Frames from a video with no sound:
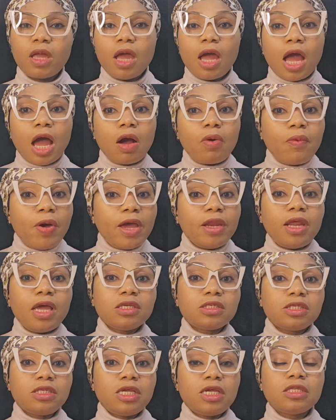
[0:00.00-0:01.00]

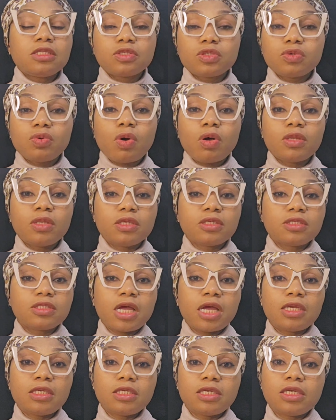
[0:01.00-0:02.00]
Awareness leads to
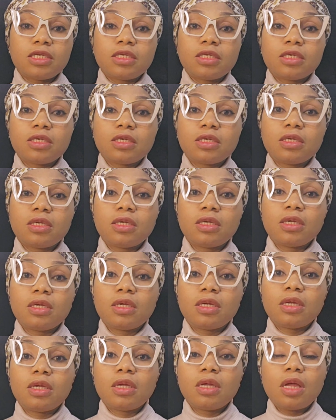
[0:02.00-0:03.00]
understanding.
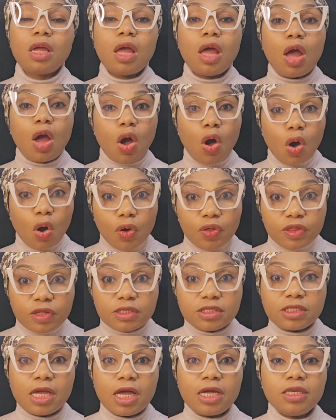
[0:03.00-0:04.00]

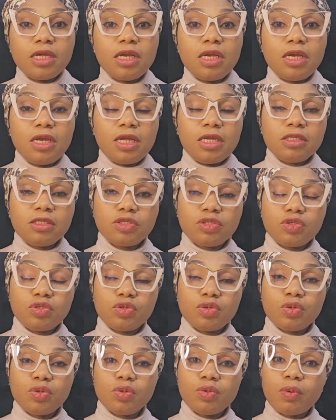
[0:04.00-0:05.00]
Understanding leads
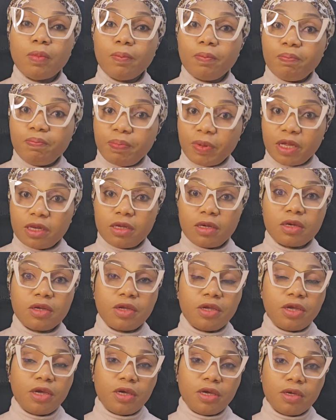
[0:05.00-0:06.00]
to better
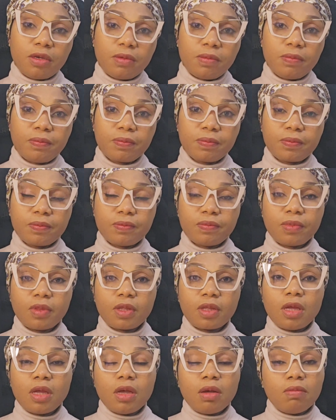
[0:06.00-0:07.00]
care,
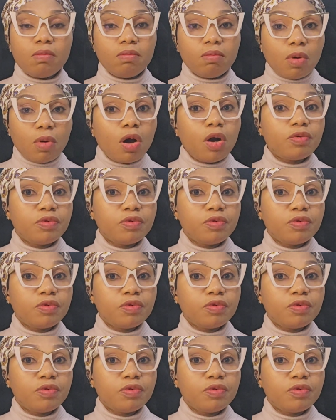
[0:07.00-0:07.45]
more